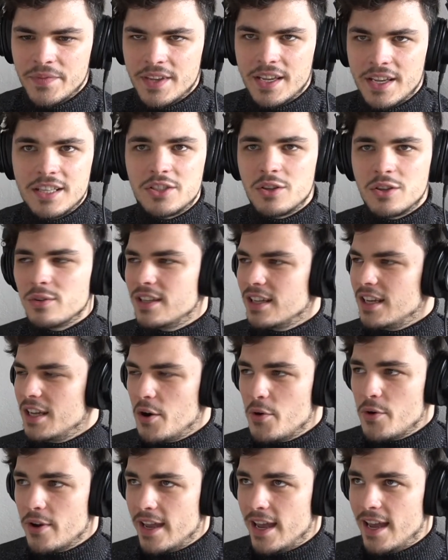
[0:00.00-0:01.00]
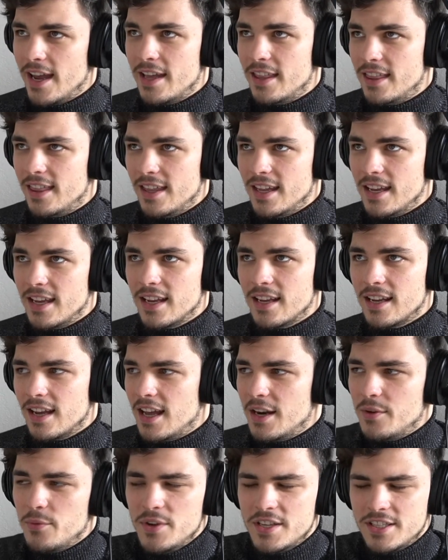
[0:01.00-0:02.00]
it's totally okay, I think,
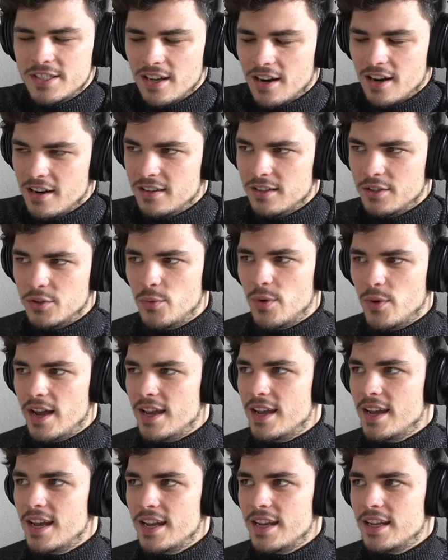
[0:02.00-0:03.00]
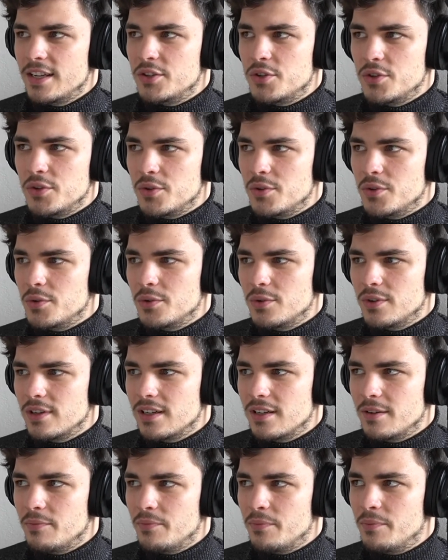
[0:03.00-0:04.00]
and we started that way to
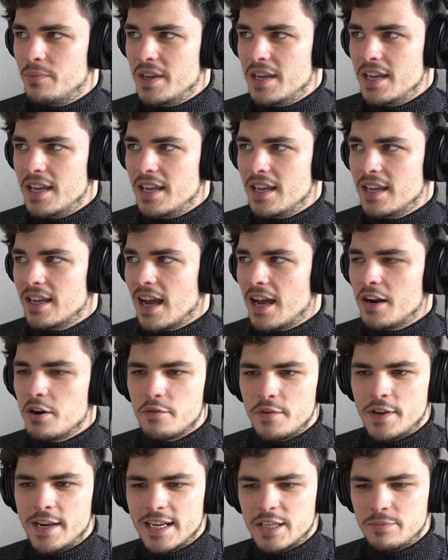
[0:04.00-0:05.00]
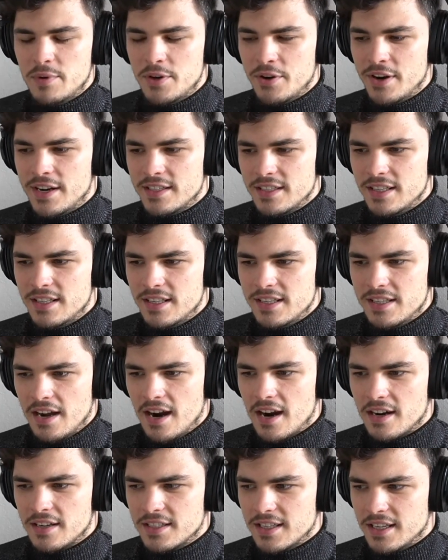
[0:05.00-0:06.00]
be kind of inexperienced in these
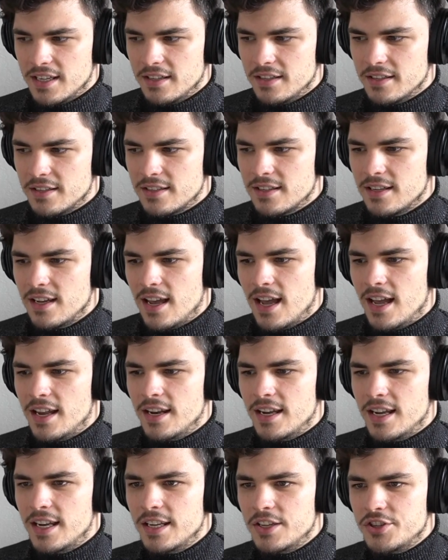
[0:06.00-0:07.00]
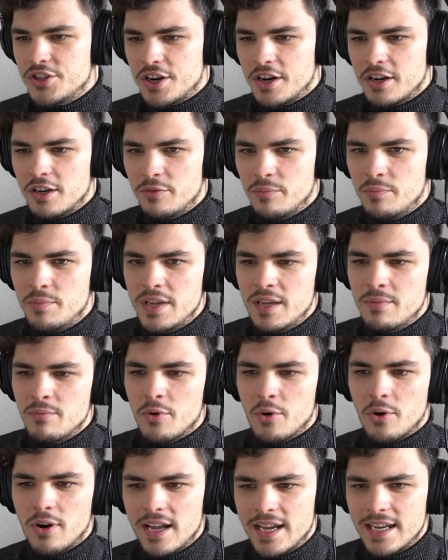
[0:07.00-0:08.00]
hard skills, and in general be
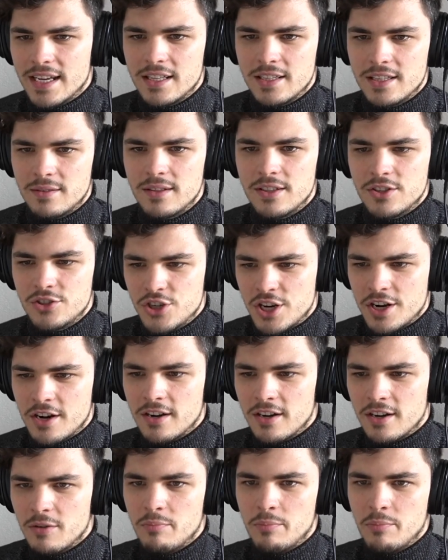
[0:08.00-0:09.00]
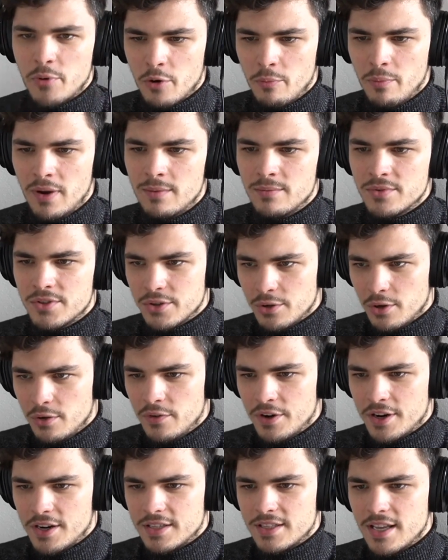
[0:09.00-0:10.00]
more like general problem
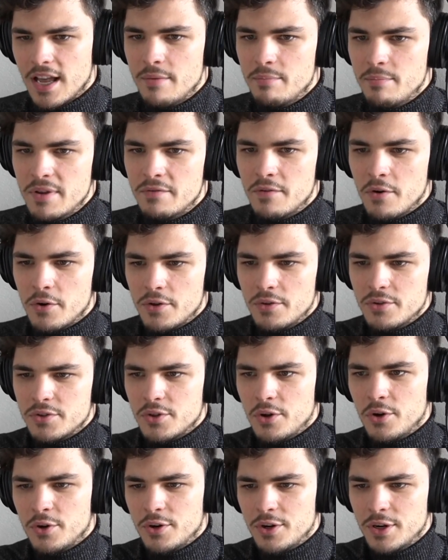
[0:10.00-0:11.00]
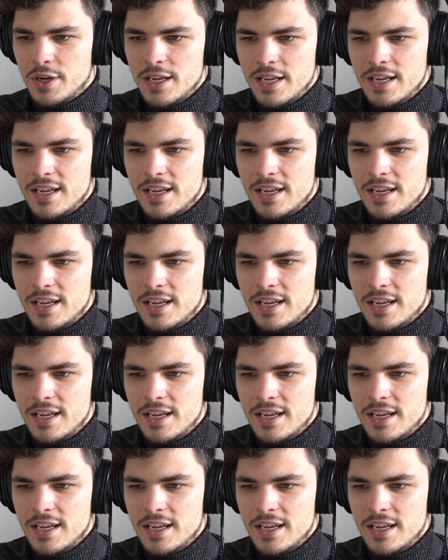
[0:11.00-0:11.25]
solvers and be focused on